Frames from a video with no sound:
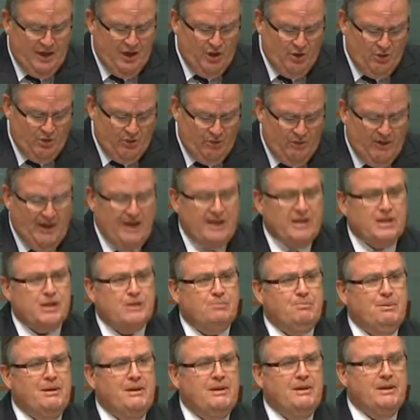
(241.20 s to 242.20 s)
who would rather
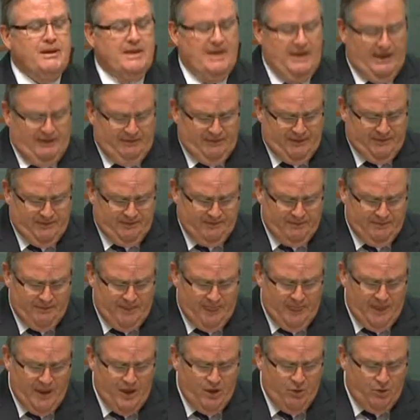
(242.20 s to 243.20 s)
spin than govern,
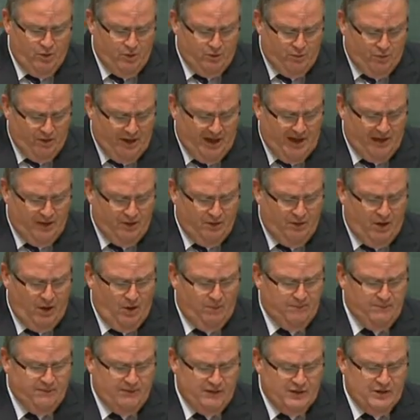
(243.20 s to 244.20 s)
who would rather
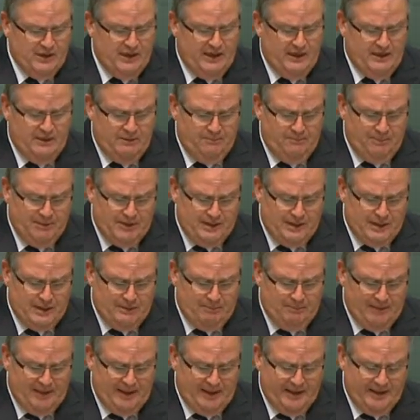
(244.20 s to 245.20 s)
obfuscate than
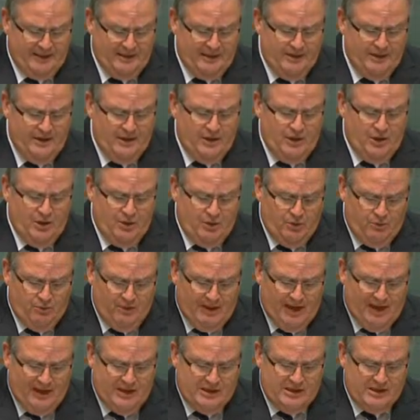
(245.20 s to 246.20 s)
participate, who would
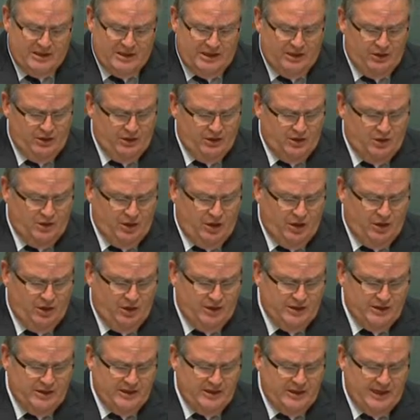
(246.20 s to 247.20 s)
rather sit on the
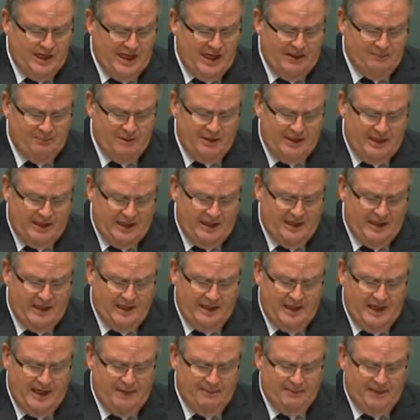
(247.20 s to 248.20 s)
sidelines and carp than get in a
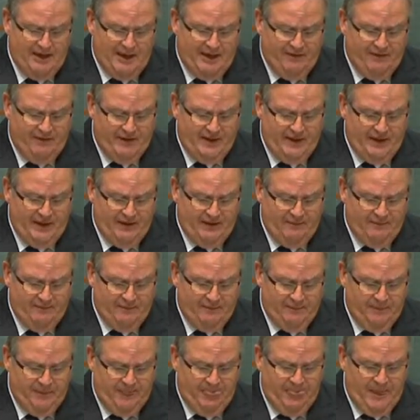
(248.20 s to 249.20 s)
game and have a go.
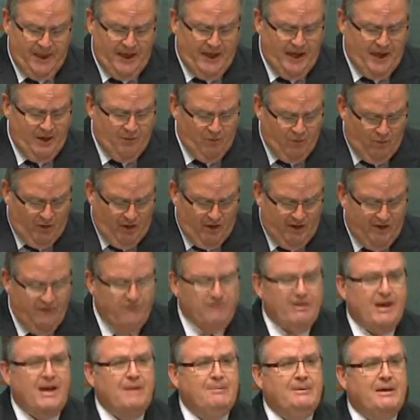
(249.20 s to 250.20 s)
And what
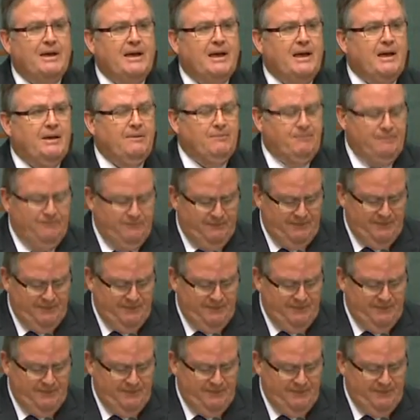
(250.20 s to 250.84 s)
have they become?